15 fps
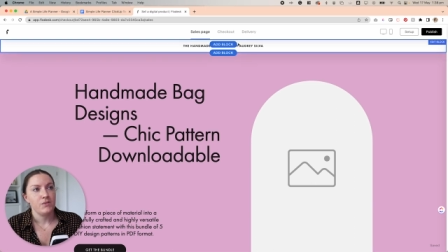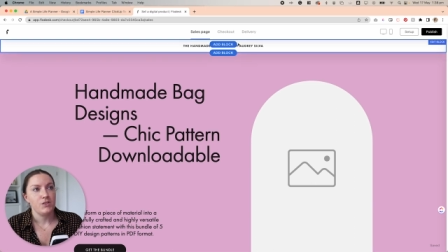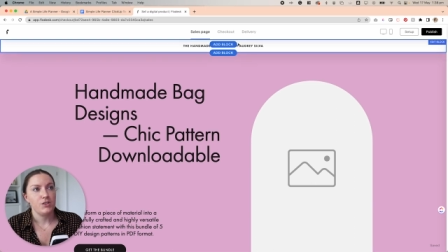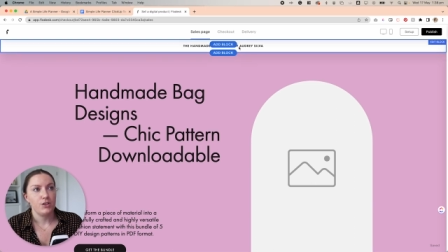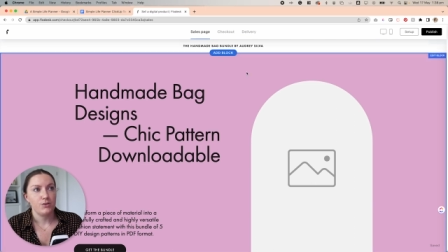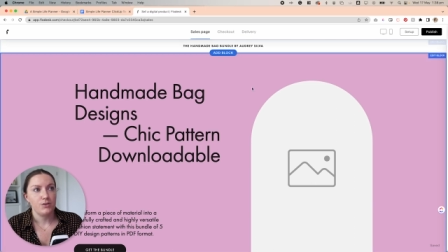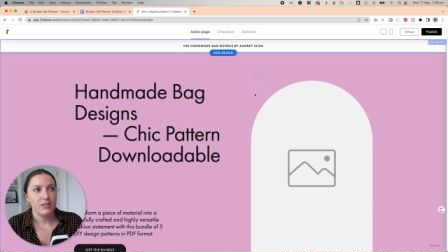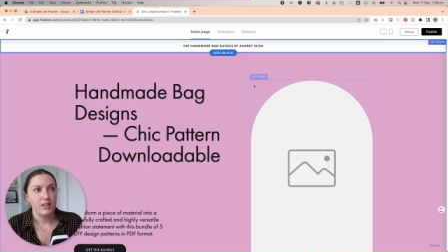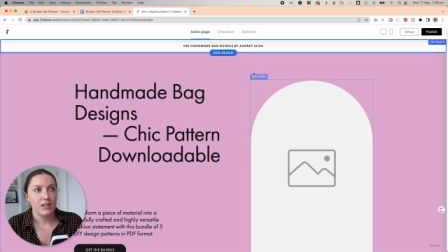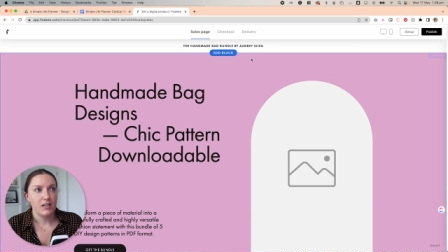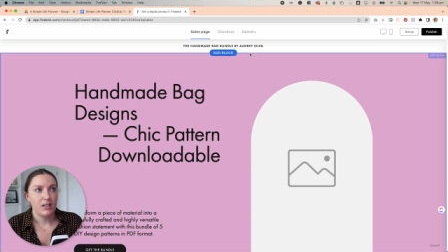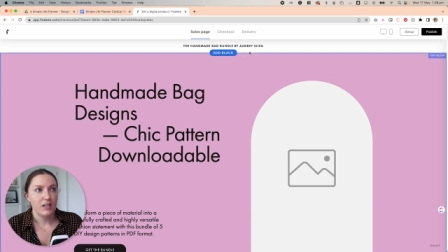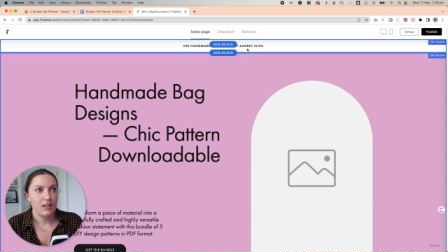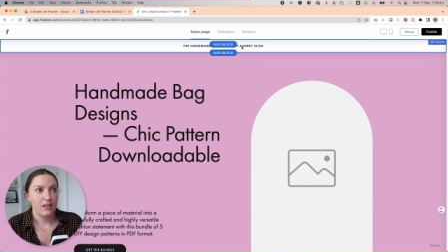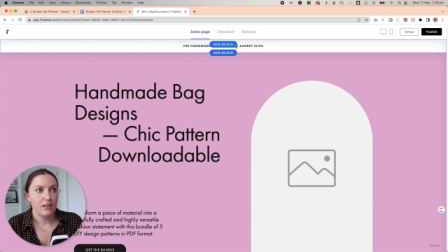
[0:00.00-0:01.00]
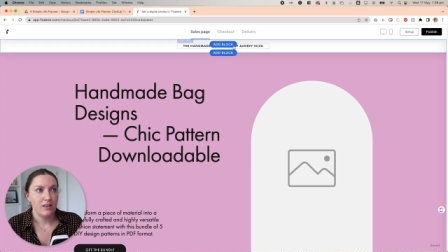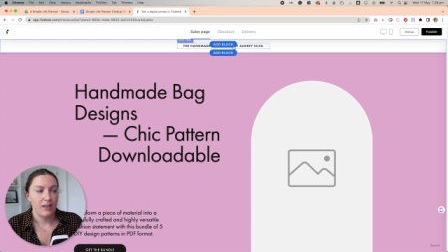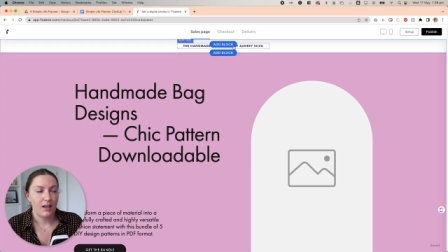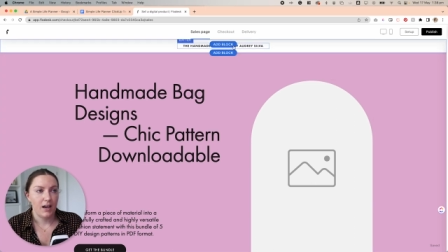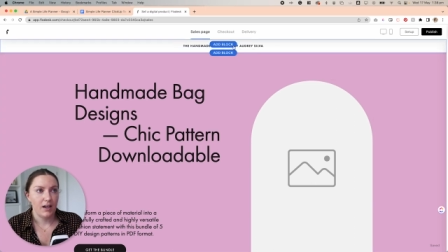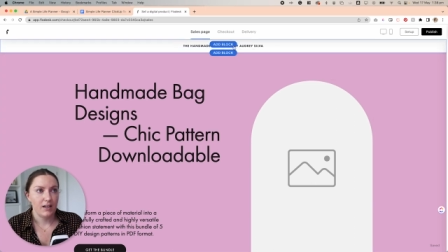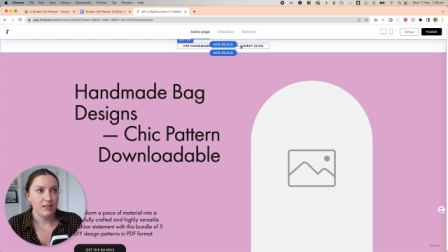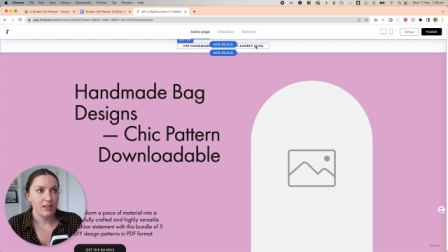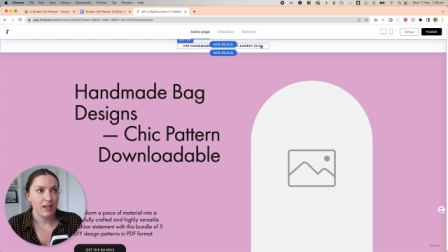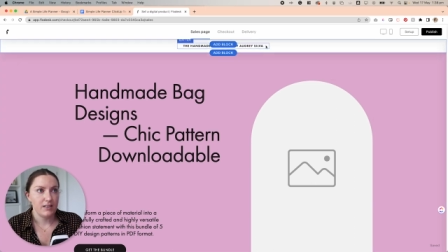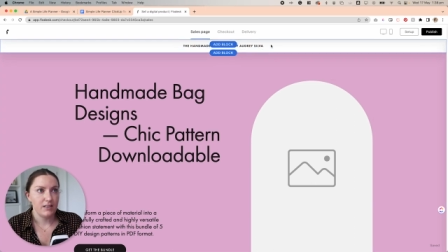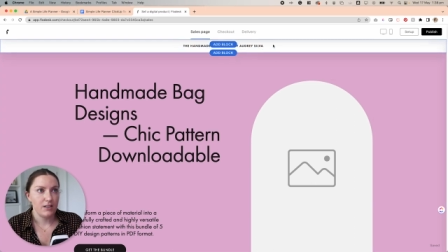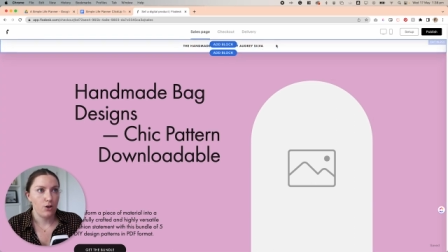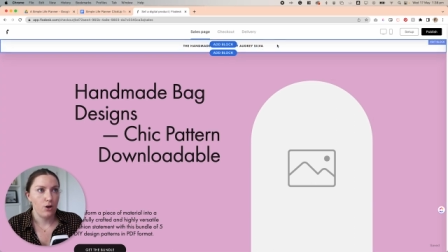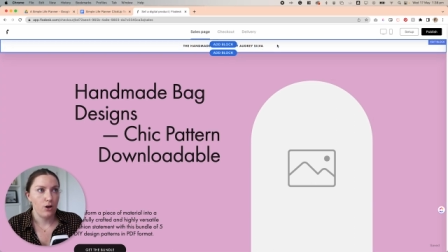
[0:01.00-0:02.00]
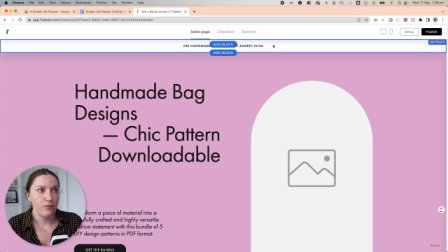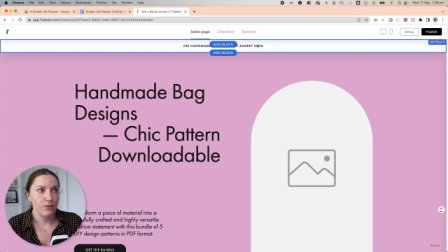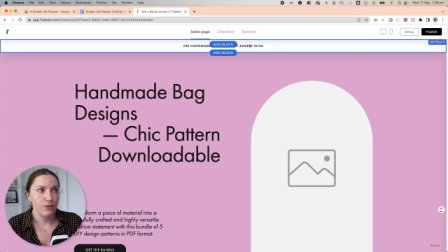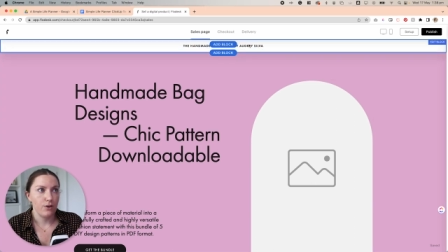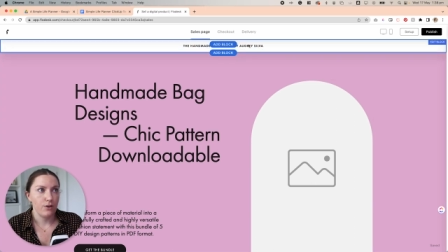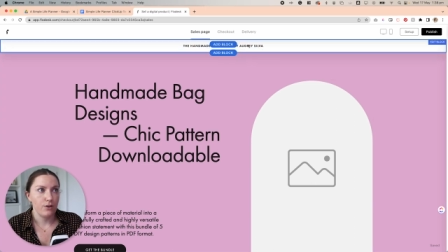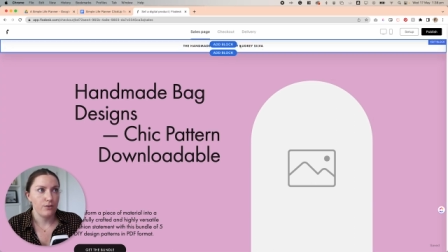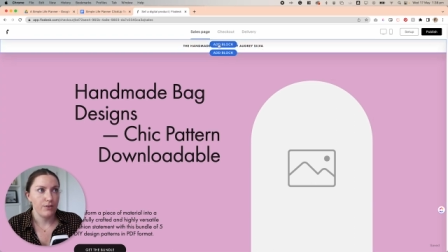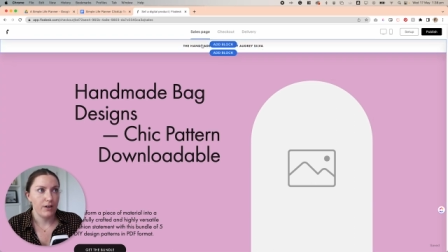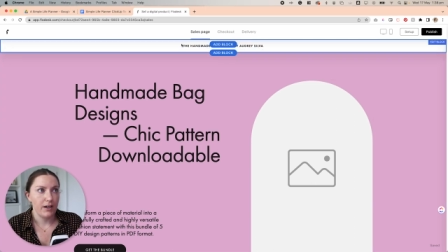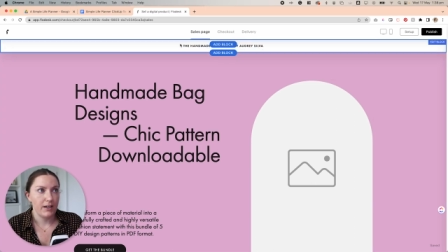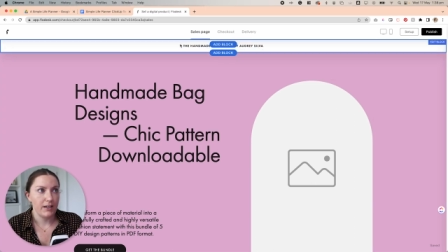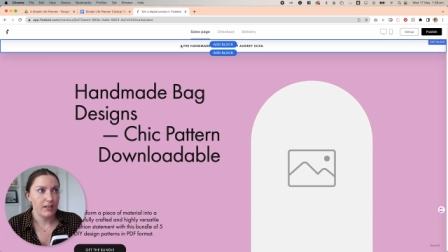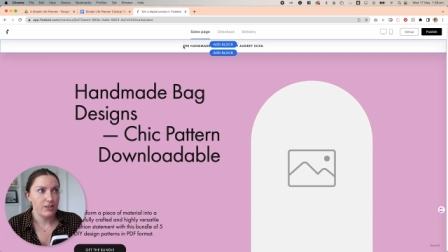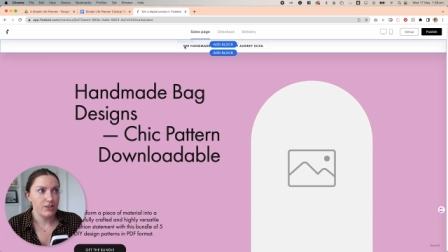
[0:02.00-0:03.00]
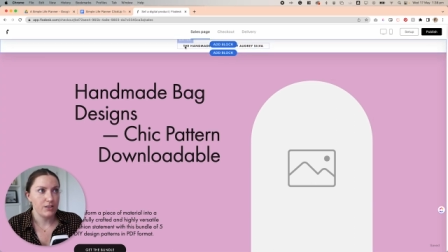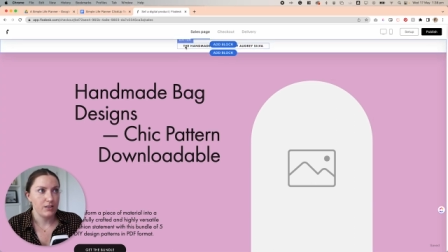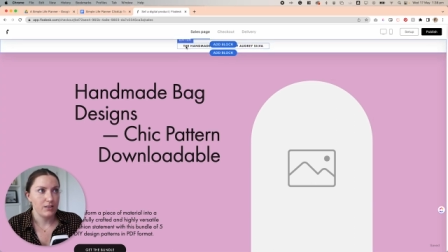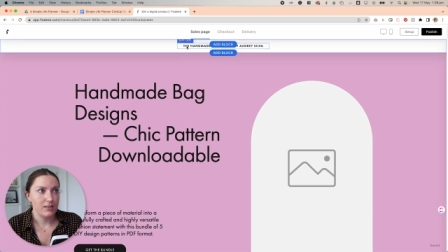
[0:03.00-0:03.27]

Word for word: So you'll see here that as I hover over each